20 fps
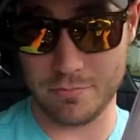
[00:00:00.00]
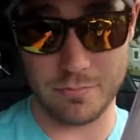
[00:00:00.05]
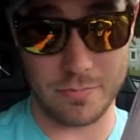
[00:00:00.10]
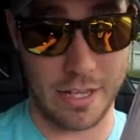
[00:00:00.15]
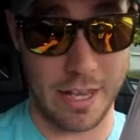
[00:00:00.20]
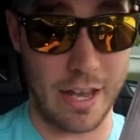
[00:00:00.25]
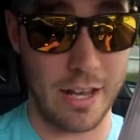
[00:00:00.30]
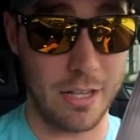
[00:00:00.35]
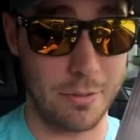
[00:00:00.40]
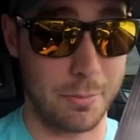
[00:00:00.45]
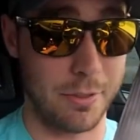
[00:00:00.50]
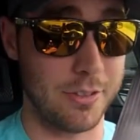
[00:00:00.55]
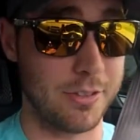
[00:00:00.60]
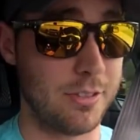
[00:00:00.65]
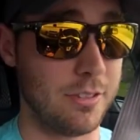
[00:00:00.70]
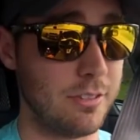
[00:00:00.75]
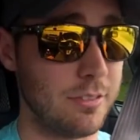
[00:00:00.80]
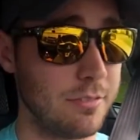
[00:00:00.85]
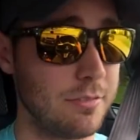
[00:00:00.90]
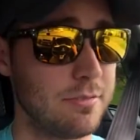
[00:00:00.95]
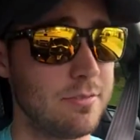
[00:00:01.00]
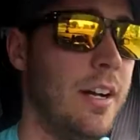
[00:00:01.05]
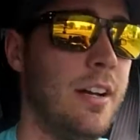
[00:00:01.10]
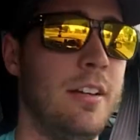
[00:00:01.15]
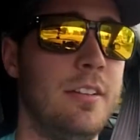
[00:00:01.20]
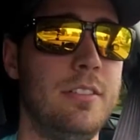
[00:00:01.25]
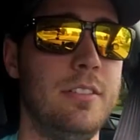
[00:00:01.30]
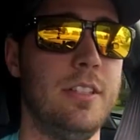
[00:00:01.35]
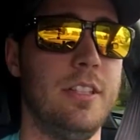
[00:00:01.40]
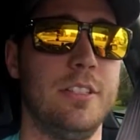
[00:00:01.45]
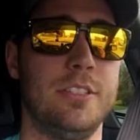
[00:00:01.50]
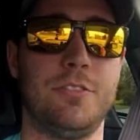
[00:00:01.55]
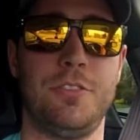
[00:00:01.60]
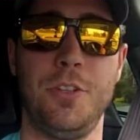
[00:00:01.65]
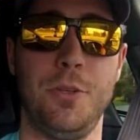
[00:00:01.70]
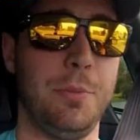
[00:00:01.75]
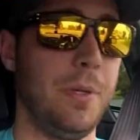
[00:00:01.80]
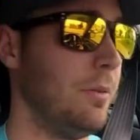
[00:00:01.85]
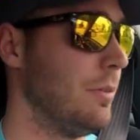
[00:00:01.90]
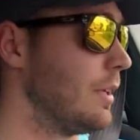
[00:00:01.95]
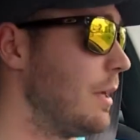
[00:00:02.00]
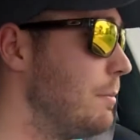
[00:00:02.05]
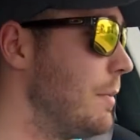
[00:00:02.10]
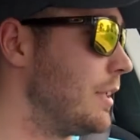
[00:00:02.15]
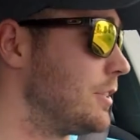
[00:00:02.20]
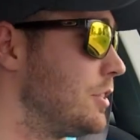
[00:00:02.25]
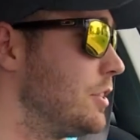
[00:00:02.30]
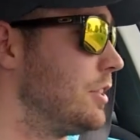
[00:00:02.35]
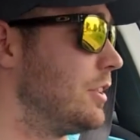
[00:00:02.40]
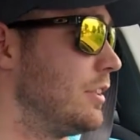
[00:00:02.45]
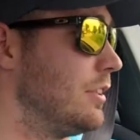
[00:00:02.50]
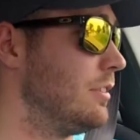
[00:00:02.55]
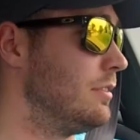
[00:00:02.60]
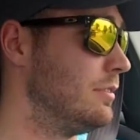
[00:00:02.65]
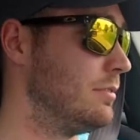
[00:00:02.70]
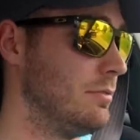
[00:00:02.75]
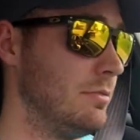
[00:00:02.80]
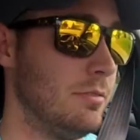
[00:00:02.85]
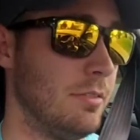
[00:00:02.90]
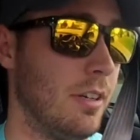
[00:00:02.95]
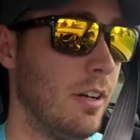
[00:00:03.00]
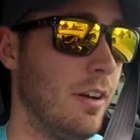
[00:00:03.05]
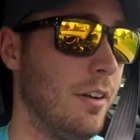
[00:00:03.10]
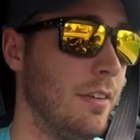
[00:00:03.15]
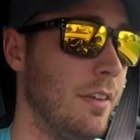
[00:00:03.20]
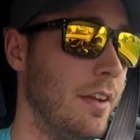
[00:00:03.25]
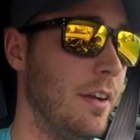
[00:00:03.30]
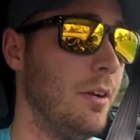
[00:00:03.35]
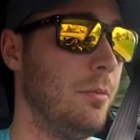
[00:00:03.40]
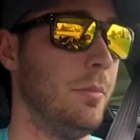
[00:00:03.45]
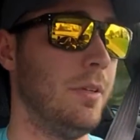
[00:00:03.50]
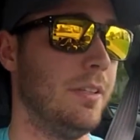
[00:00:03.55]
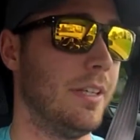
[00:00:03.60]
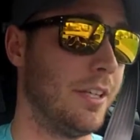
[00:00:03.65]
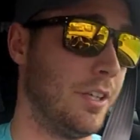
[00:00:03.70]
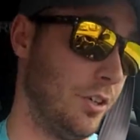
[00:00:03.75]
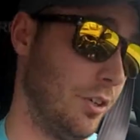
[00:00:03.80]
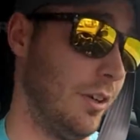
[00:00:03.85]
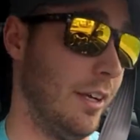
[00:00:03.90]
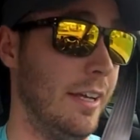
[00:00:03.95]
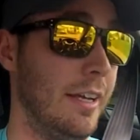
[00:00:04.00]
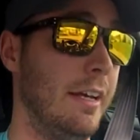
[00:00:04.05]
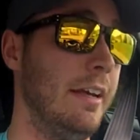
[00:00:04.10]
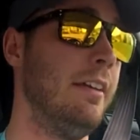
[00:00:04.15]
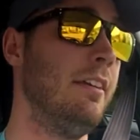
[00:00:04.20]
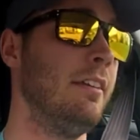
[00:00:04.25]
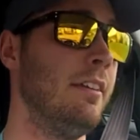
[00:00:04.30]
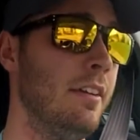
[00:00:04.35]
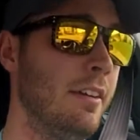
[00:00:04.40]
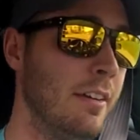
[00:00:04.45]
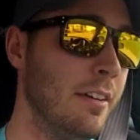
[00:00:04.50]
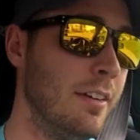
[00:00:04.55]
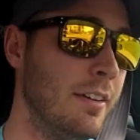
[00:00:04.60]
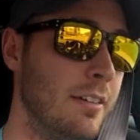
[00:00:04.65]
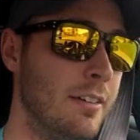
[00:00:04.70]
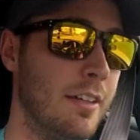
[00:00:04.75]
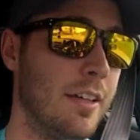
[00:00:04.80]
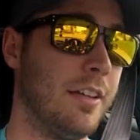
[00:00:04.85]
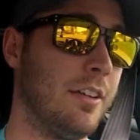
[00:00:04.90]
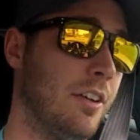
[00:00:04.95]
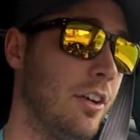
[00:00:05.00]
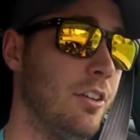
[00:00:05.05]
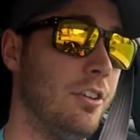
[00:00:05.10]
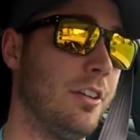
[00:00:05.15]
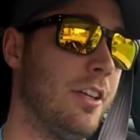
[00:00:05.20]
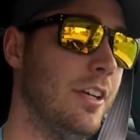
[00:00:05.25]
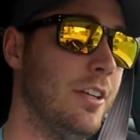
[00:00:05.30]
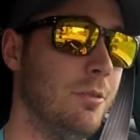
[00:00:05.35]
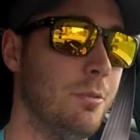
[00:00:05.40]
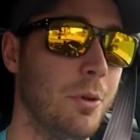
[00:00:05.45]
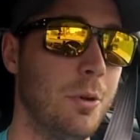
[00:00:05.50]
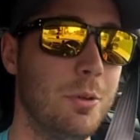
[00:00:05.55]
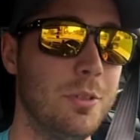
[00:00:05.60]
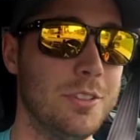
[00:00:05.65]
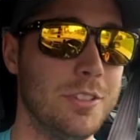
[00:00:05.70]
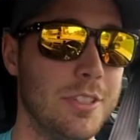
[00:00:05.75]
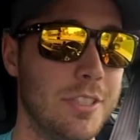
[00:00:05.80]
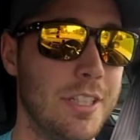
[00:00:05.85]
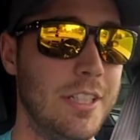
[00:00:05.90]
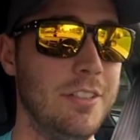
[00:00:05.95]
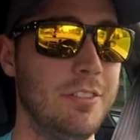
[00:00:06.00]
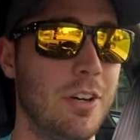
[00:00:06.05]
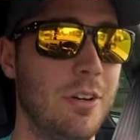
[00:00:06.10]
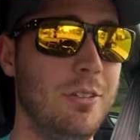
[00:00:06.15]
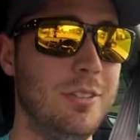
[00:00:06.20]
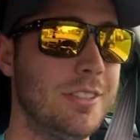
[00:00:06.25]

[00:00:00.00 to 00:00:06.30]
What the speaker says: calipers. There's a few people that message you on there being like, you're an idiot, like another kid ruins an Evo.